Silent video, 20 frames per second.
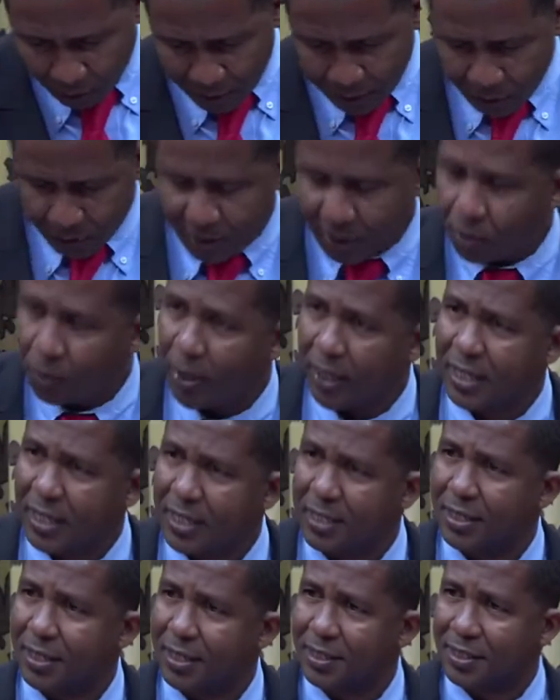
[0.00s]
want to say, what is
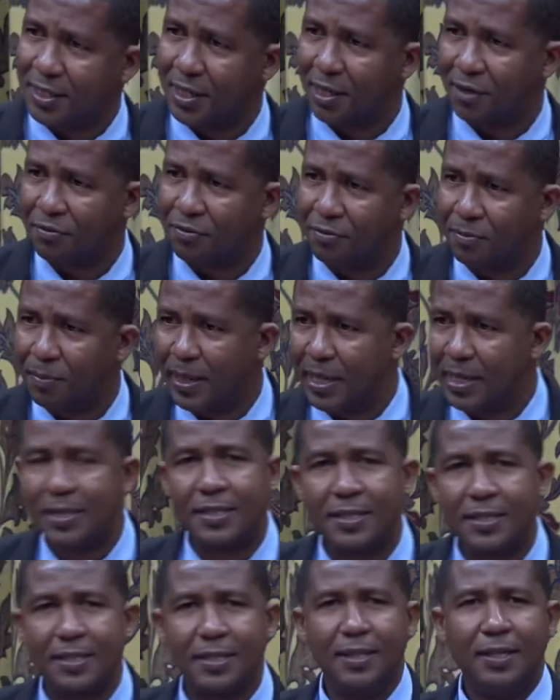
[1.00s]
this
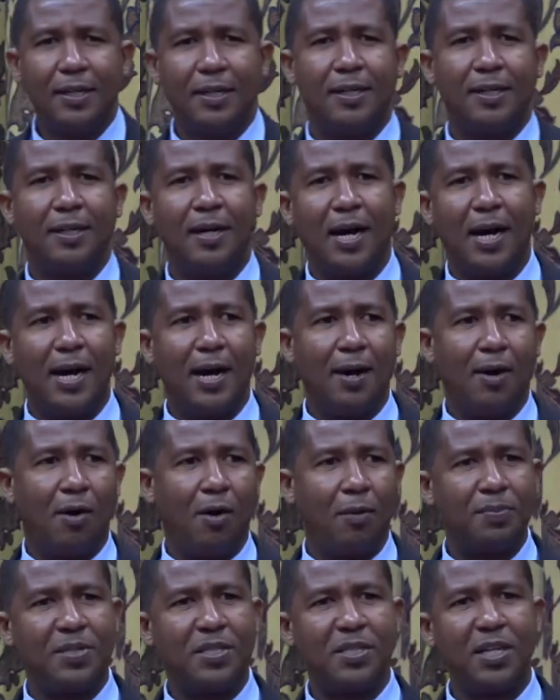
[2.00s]
government's
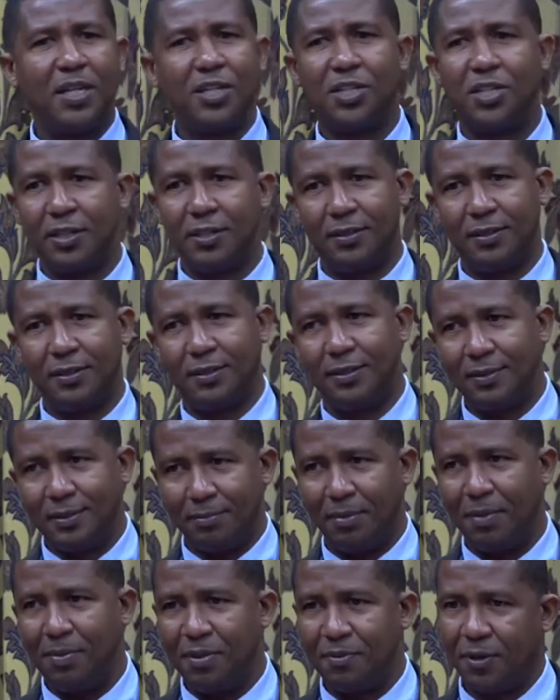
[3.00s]
obsession,
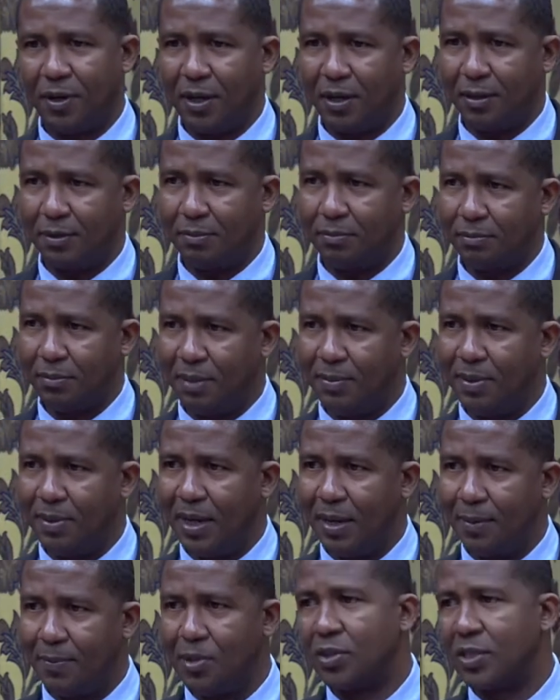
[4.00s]
maybe
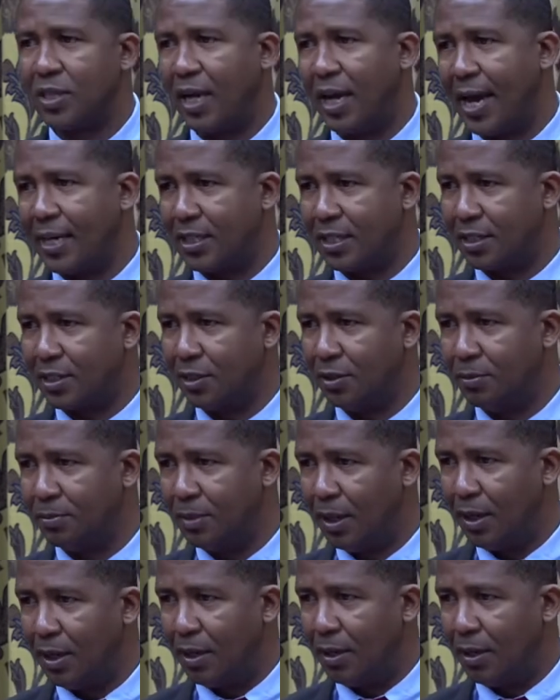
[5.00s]
let me use a lighter term,